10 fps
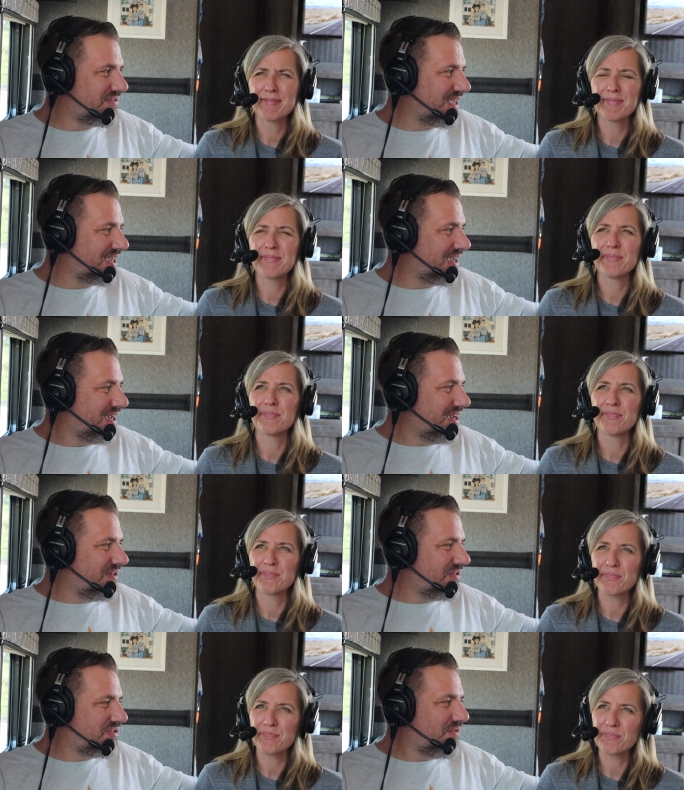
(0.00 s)
Speaker 1: no like
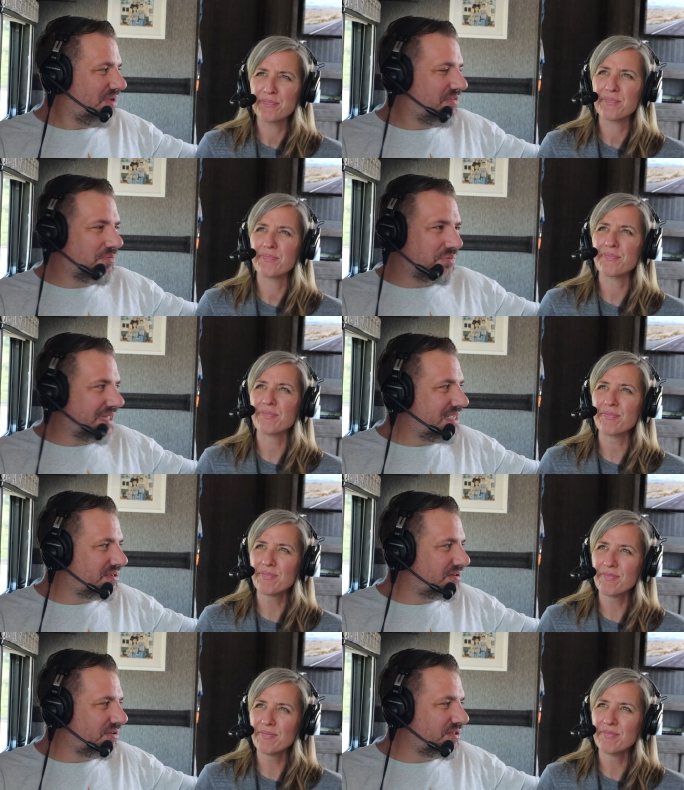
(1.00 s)
there's no other
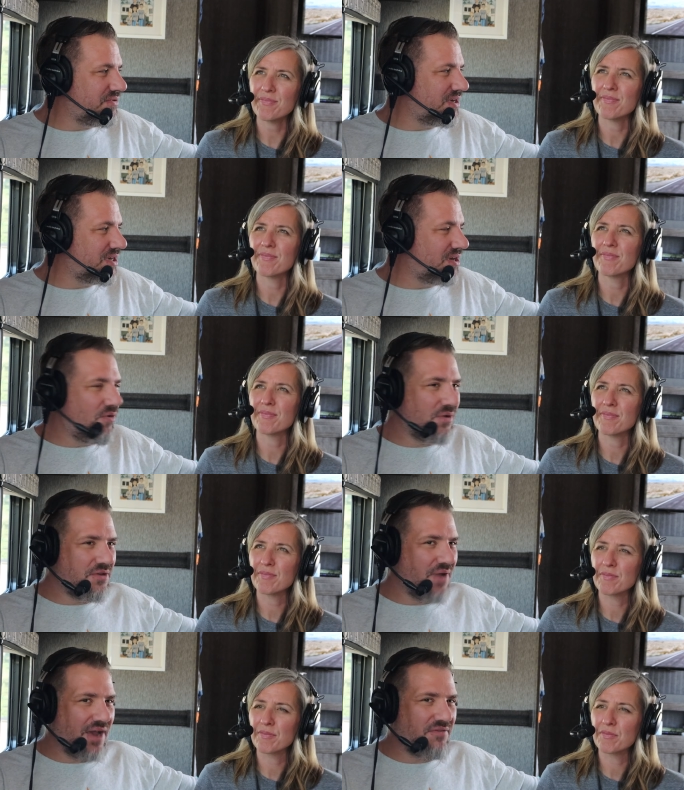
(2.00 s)
place on earth you can go
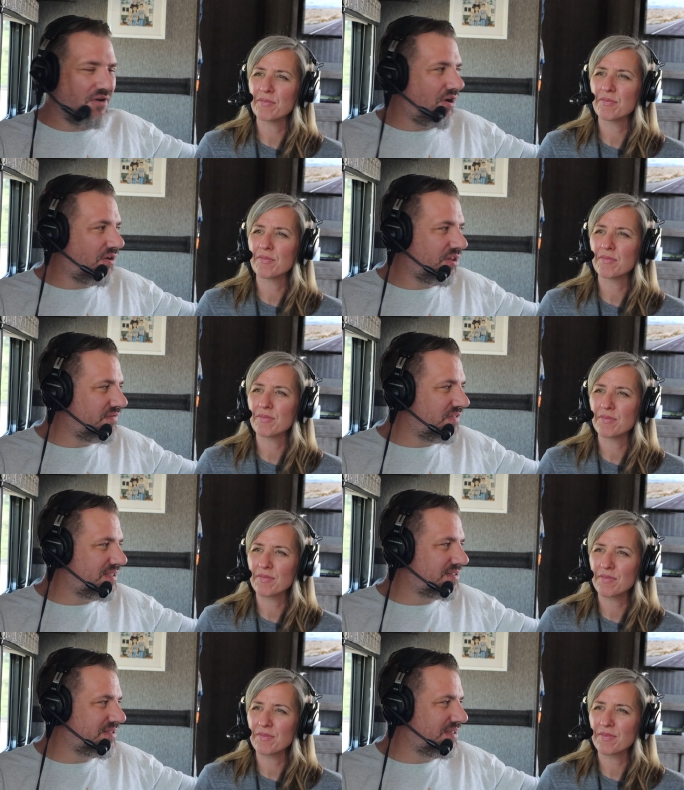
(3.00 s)
where you have all of
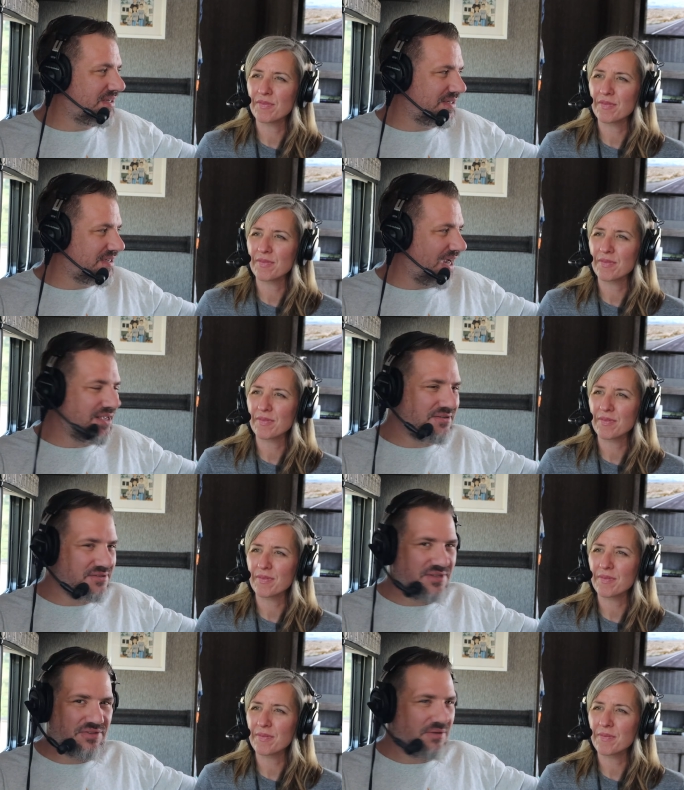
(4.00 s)
these
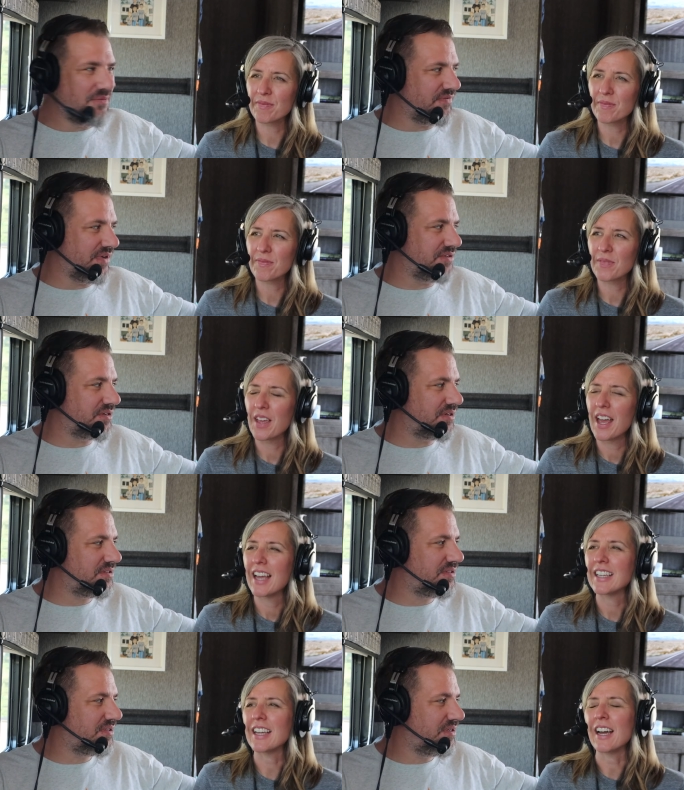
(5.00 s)
geysers and thermal
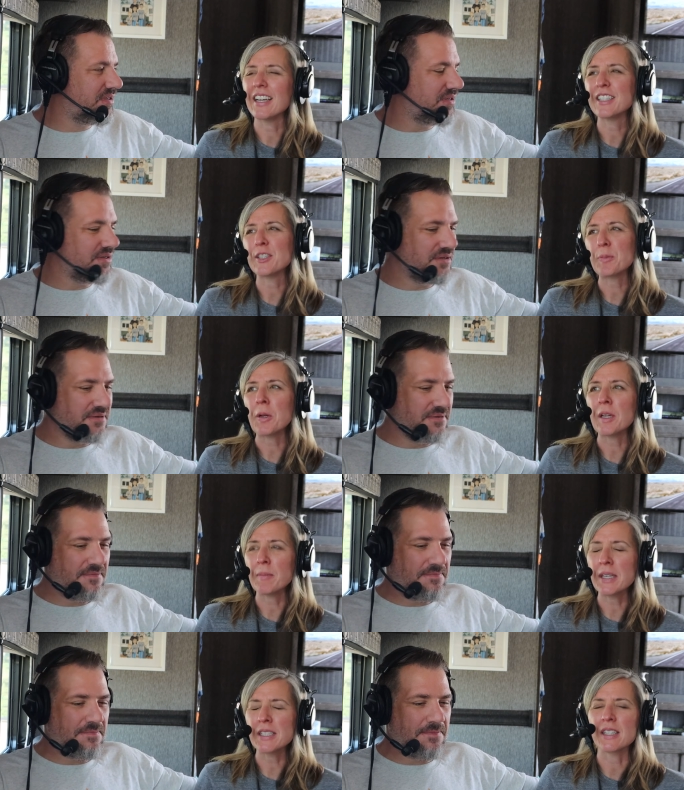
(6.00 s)
features.
Speaker 2: Yeah, it's
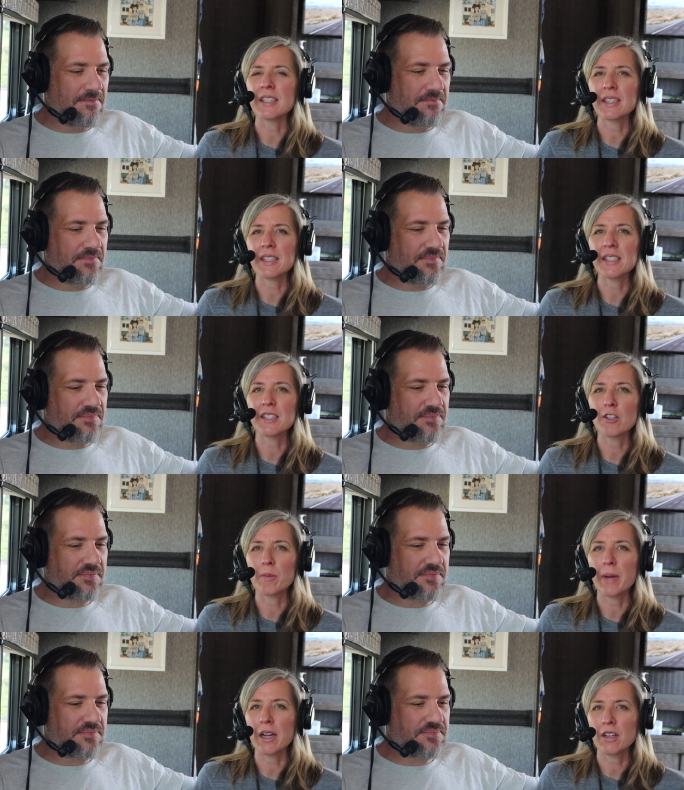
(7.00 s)
pretty amazing that this is
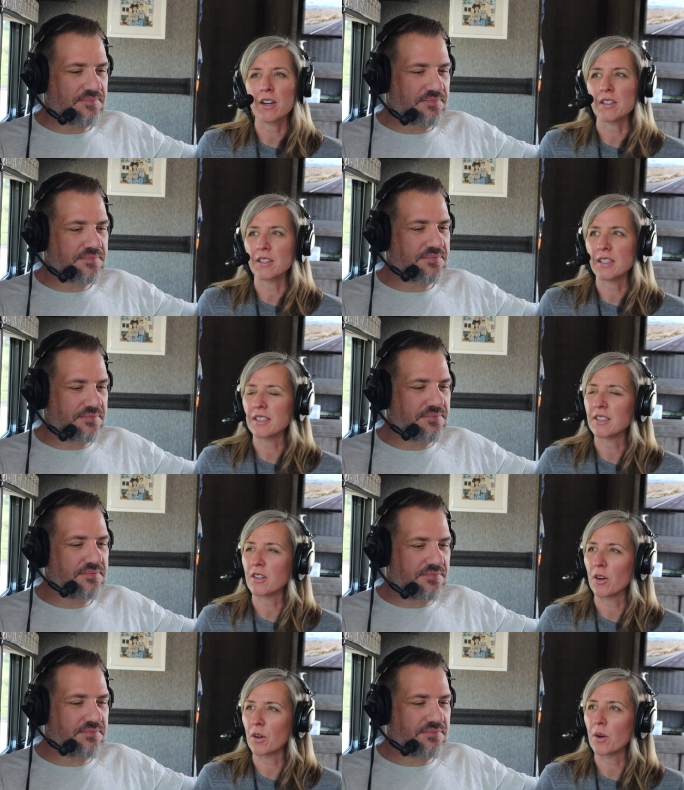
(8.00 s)
our backyard. This
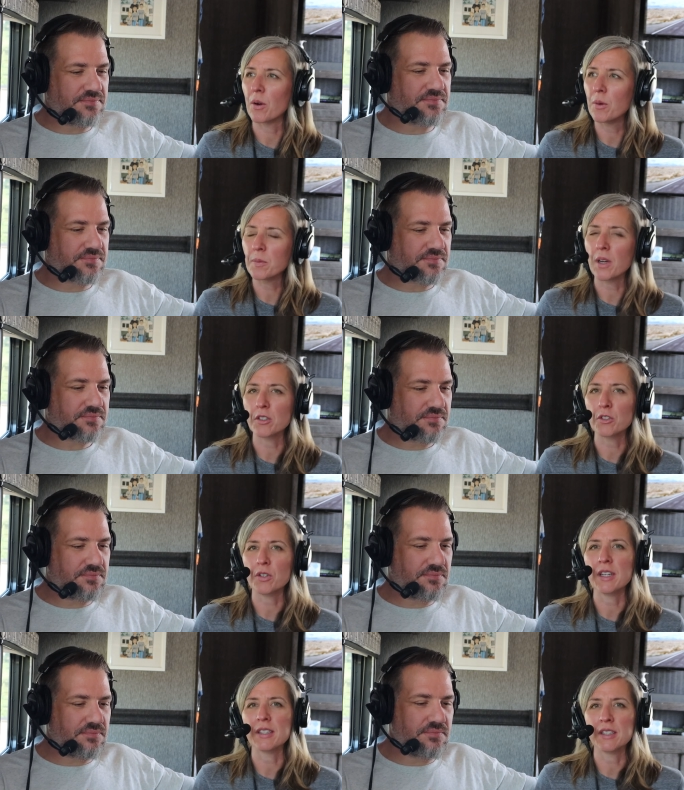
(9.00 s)
is our home
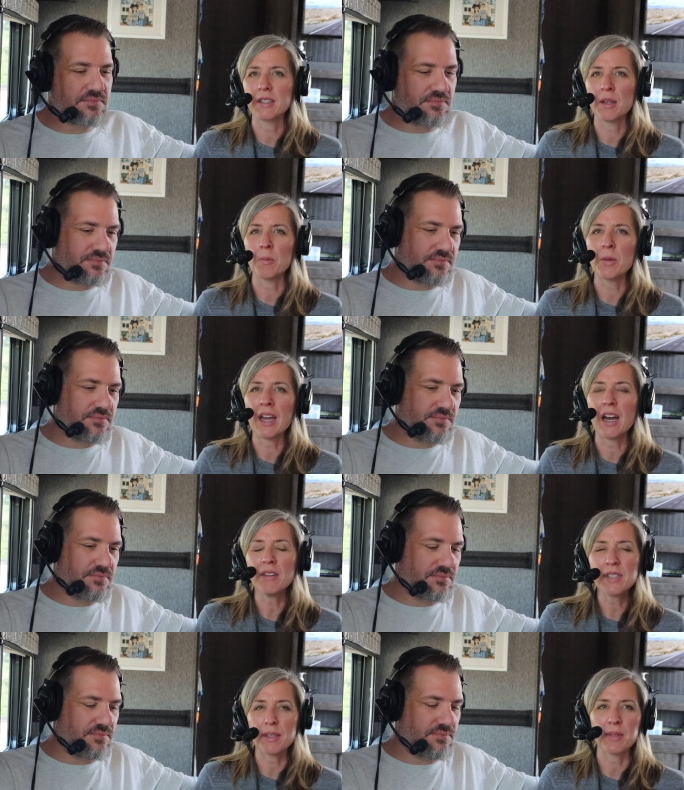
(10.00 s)
country and and we
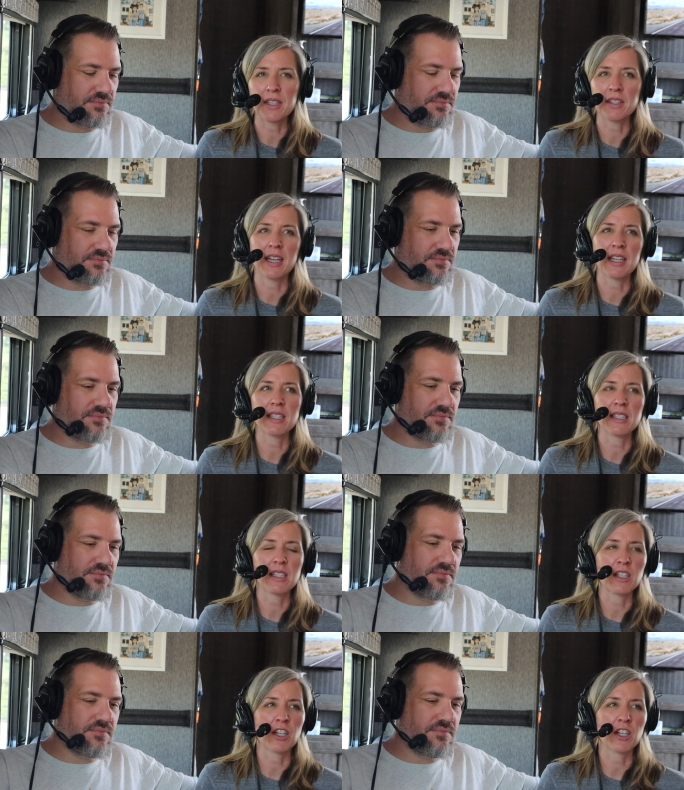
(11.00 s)
have something like this